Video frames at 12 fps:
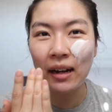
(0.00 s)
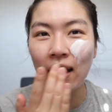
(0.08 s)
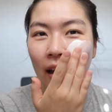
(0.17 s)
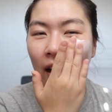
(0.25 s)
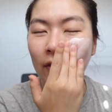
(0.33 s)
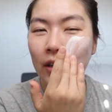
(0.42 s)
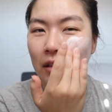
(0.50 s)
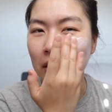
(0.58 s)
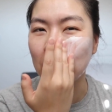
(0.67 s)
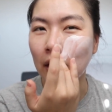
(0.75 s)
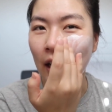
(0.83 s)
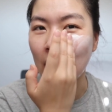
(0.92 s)
Not every
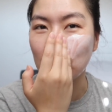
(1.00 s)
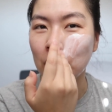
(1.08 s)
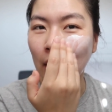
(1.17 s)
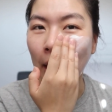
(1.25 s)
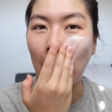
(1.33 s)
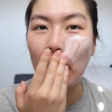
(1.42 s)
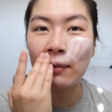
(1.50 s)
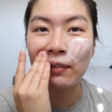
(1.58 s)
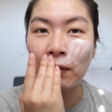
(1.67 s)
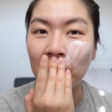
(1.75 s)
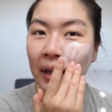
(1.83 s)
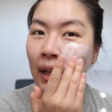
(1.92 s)
single day actually, like every
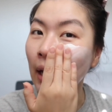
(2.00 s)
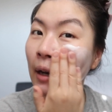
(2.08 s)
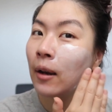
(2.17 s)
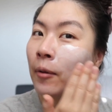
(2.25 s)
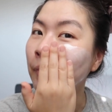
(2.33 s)
weekend.